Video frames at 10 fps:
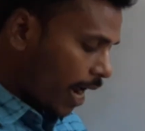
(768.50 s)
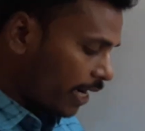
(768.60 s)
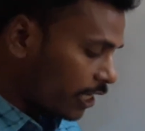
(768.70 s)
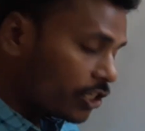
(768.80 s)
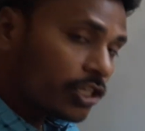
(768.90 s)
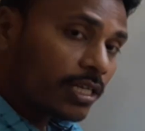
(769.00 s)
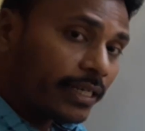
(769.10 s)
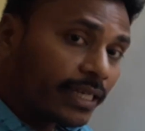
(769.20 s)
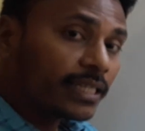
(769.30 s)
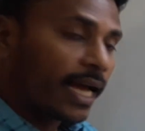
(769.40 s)
And it is
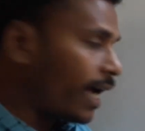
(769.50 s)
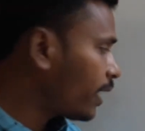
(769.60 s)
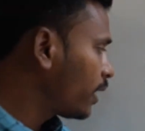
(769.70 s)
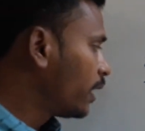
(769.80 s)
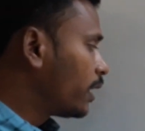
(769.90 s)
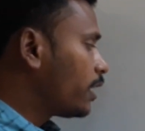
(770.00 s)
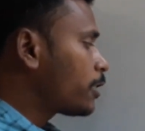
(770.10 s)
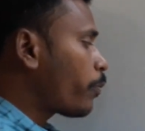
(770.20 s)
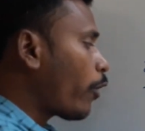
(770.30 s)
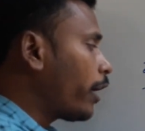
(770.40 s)
clear that this
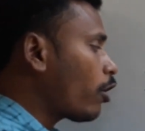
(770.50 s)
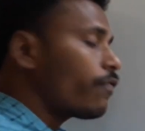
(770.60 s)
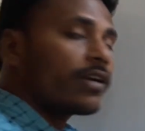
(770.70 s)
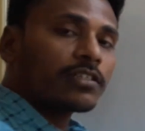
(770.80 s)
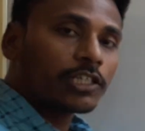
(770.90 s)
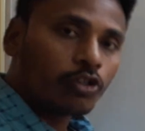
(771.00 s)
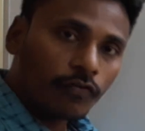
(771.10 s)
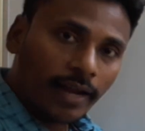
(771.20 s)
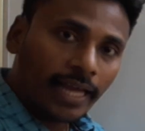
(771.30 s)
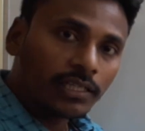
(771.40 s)
point of intersection of
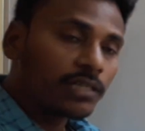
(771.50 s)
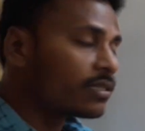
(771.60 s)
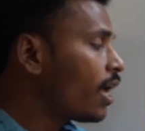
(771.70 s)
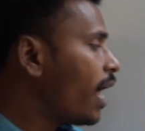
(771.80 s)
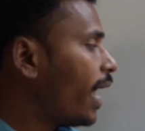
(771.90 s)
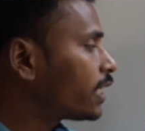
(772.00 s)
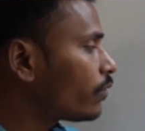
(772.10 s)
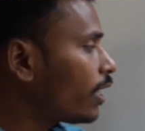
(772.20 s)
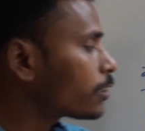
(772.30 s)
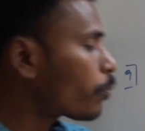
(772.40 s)
tangents as
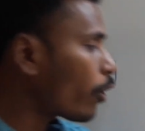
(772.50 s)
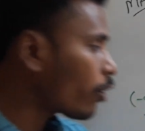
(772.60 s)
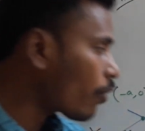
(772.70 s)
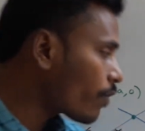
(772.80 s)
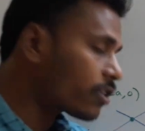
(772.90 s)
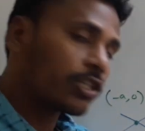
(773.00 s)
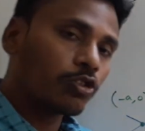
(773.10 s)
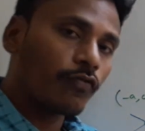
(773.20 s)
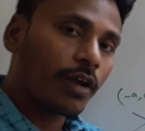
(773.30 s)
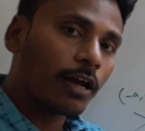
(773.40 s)
well as point of intersection
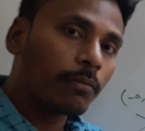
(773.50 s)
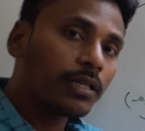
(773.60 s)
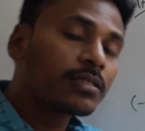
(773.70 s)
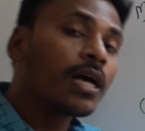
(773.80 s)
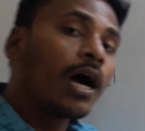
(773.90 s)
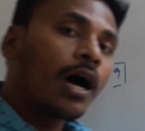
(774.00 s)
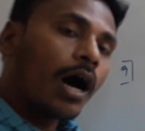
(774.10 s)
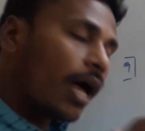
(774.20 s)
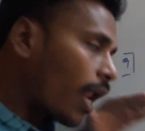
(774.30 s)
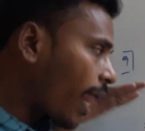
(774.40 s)
of normals
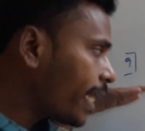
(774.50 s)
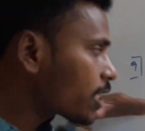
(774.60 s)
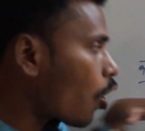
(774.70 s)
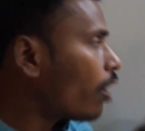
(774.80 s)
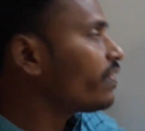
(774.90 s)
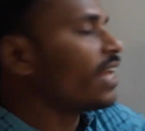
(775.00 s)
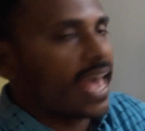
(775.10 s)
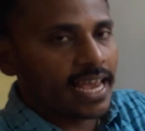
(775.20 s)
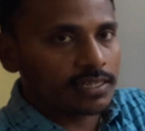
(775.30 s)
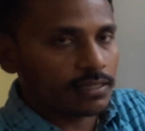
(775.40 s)
lies on the
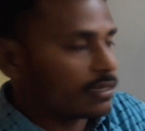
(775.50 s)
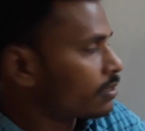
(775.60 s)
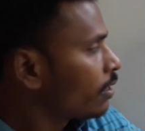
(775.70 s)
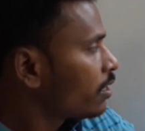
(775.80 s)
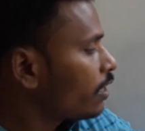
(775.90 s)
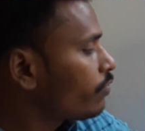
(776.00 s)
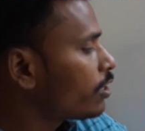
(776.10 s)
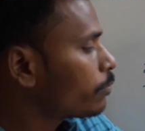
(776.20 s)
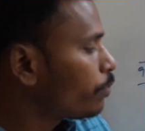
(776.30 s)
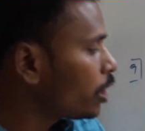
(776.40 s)
axis if the
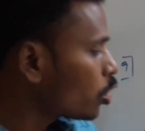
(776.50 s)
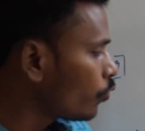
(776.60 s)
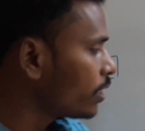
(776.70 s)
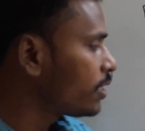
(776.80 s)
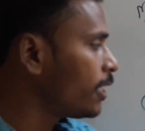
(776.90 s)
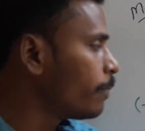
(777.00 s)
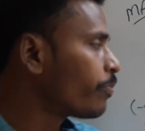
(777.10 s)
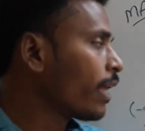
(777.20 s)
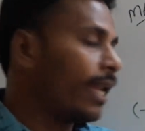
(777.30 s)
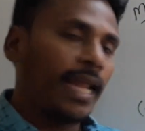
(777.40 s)
PQ is the
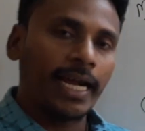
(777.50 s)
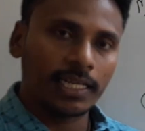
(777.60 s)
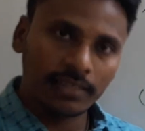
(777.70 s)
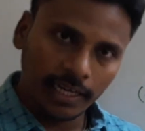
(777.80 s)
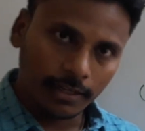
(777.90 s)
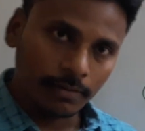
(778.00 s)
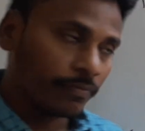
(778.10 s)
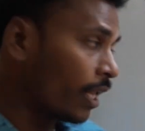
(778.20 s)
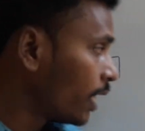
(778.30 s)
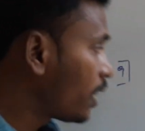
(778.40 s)
lattice rectum.
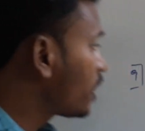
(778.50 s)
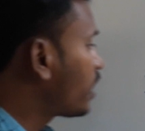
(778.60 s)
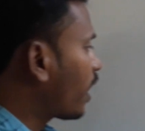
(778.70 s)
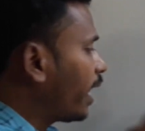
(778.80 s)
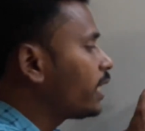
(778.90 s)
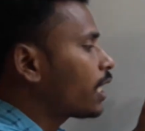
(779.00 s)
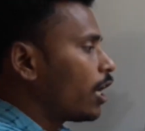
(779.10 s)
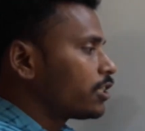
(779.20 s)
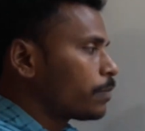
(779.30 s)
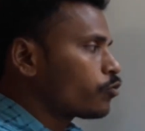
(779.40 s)
This is the 9th
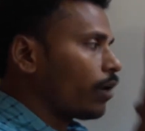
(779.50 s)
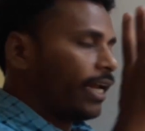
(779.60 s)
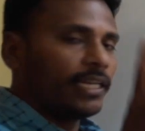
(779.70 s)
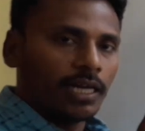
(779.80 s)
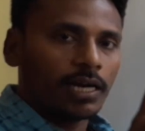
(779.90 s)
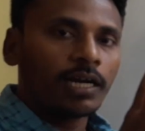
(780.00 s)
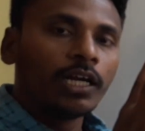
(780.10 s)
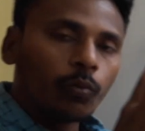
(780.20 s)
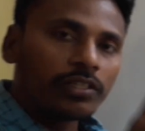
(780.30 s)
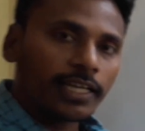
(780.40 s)
conceptual idea
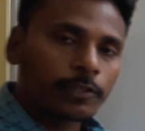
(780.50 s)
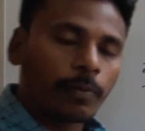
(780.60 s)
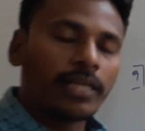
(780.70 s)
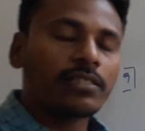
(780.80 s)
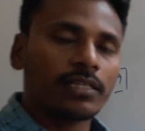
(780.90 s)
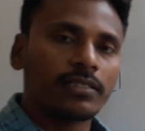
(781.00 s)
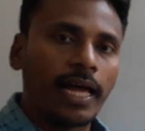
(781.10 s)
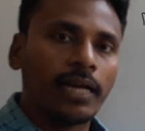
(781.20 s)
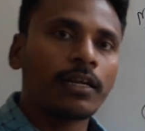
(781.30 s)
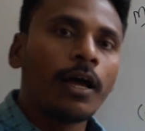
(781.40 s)
which explains us
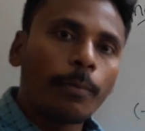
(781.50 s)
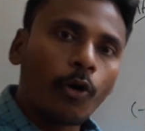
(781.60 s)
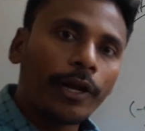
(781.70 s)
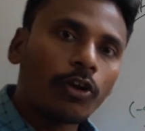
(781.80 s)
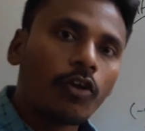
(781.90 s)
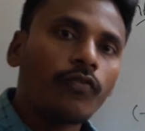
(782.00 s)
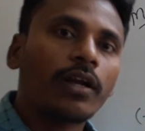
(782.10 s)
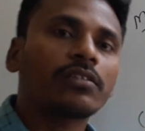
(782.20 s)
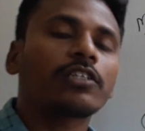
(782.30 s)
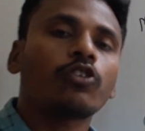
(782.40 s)
that point of
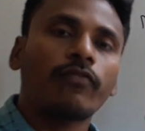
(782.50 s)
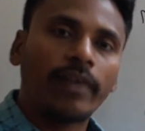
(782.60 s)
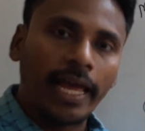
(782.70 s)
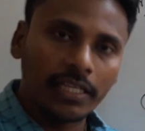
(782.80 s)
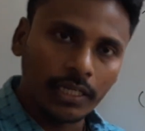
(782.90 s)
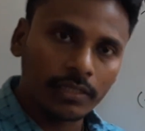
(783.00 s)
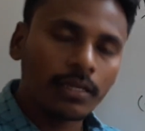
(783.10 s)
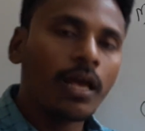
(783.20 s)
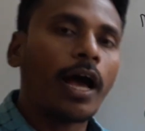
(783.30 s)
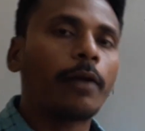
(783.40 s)
intersection of
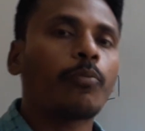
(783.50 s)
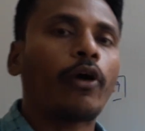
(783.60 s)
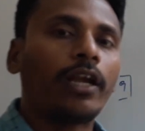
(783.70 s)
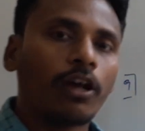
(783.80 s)
tangents and point